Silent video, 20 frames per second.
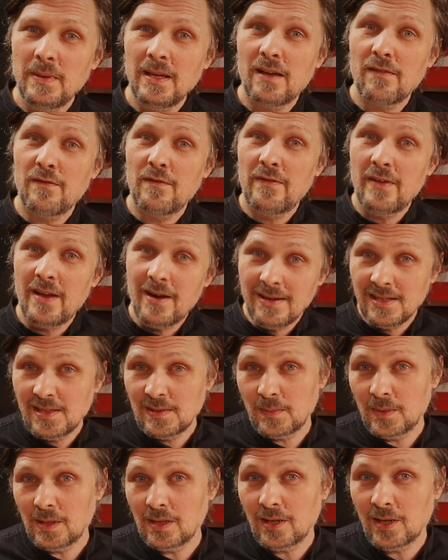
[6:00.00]
be a very
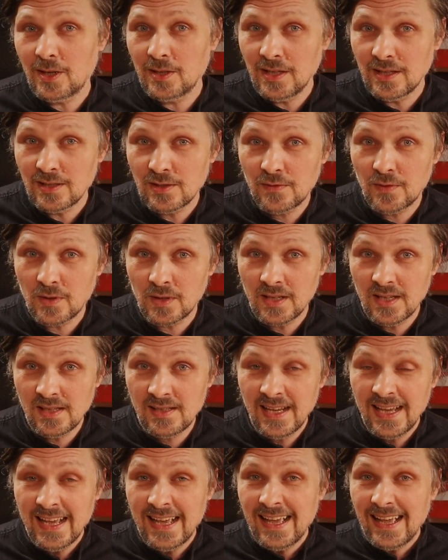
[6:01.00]
small audience for
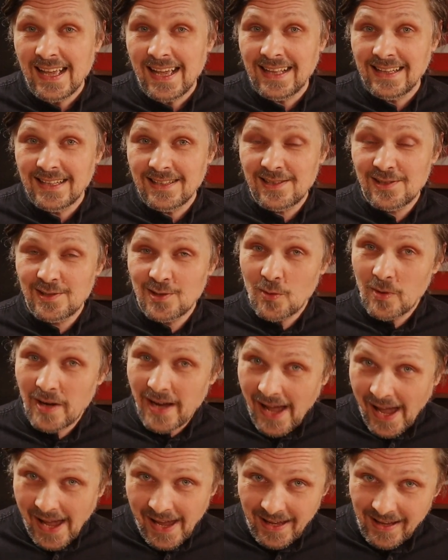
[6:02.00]
this, and this is
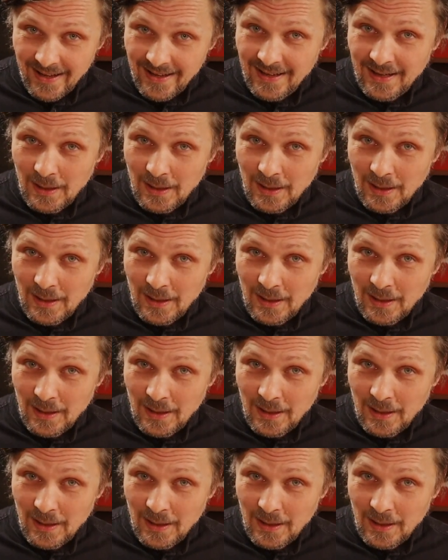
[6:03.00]
okay,